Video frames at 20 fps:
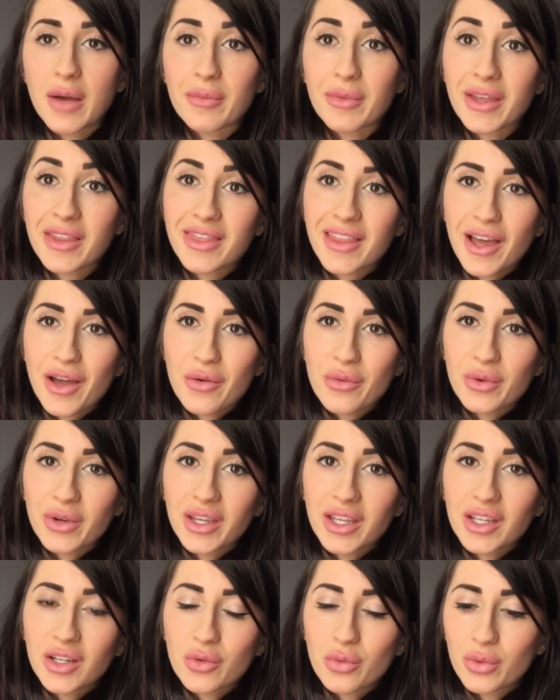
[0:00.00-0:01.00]
in that
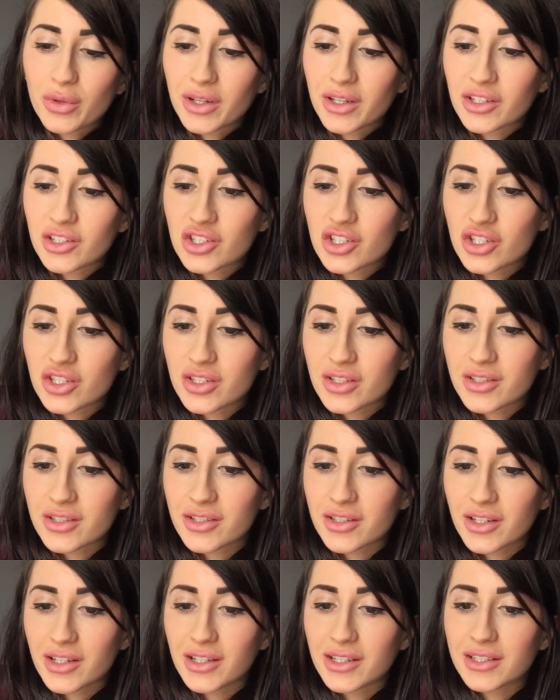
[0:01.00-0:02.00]
week,
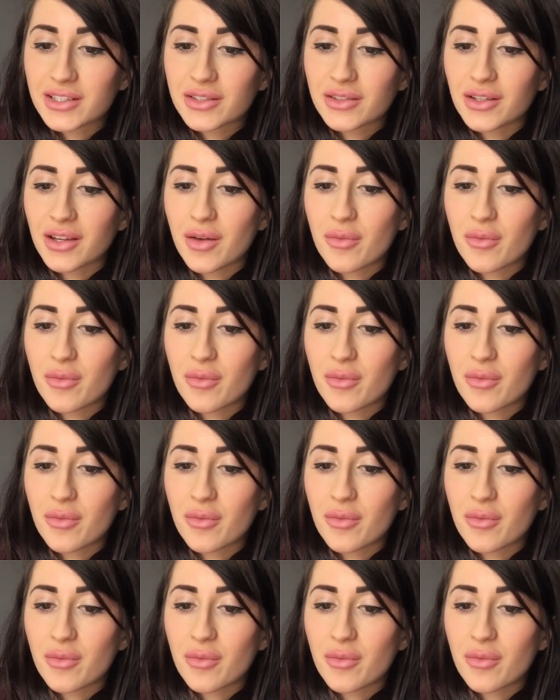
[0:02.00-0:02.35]
which is